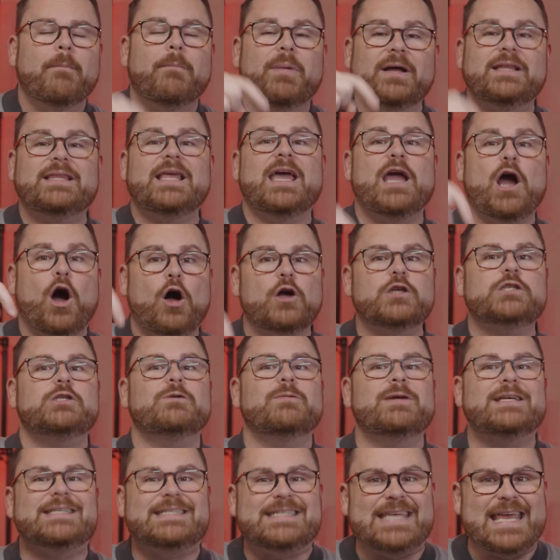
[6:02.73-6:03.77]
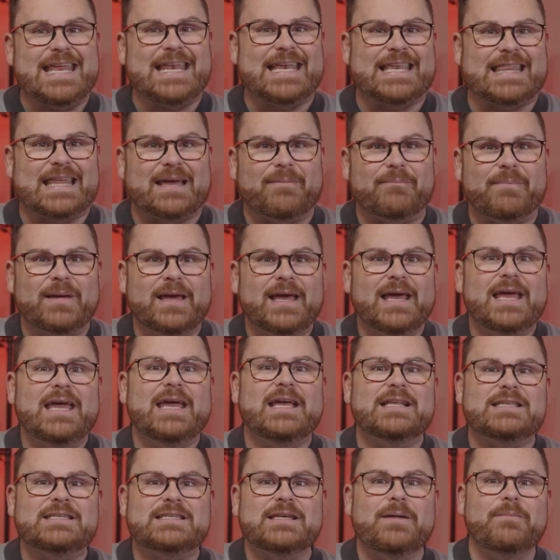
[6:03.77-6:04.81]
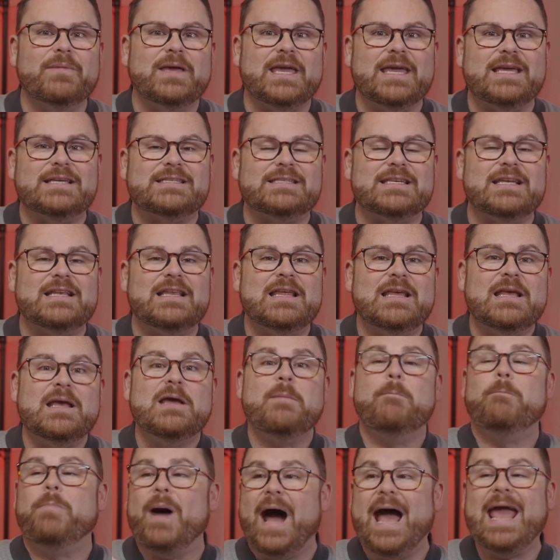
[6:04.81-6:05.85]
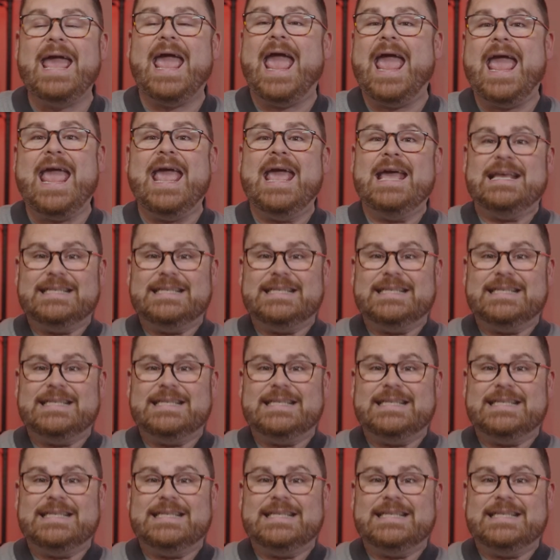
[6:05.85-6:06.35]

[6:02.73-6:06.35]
but they also exceeded them, in some cases by a